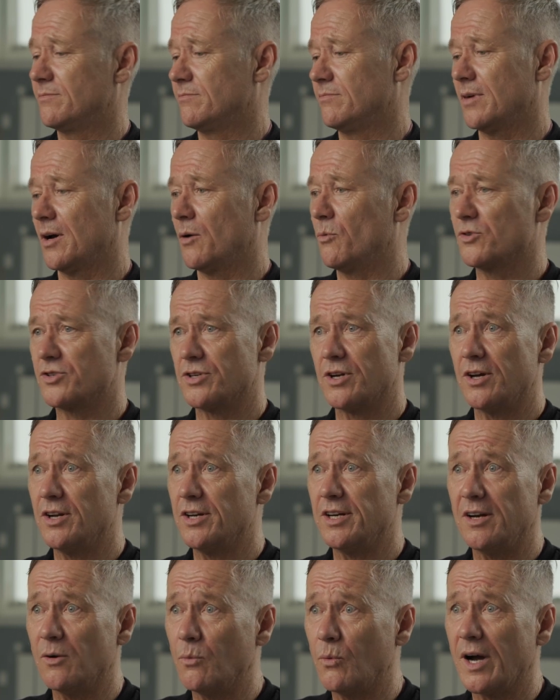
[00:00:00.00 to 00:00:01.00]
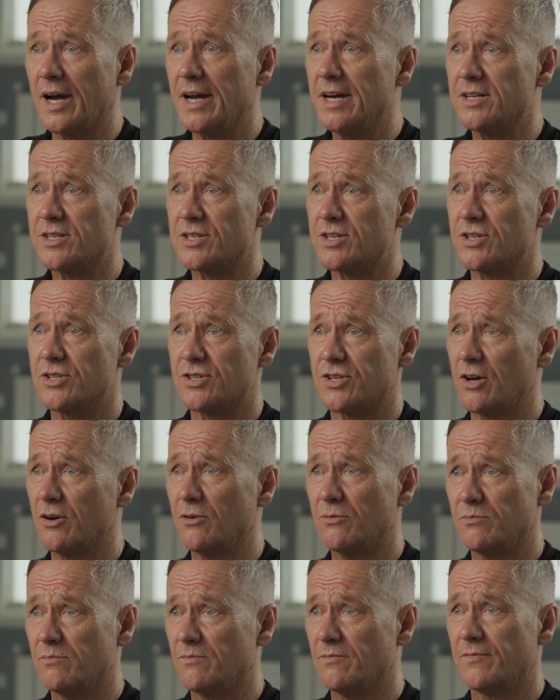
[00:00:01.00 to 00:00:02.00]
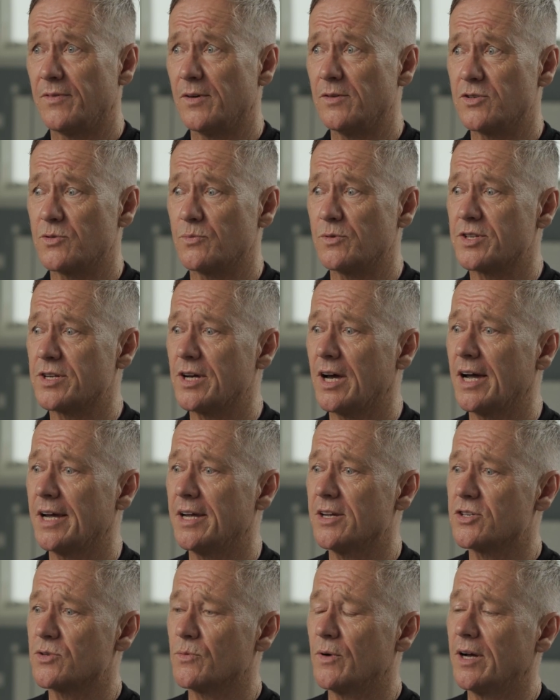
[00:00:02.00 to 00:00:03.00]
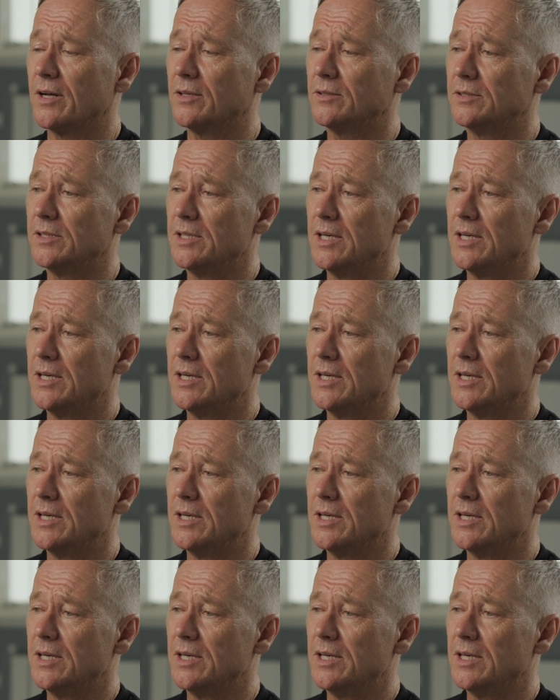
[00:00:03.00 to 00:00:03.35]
wasn't earning a wage, so funds were tight as well.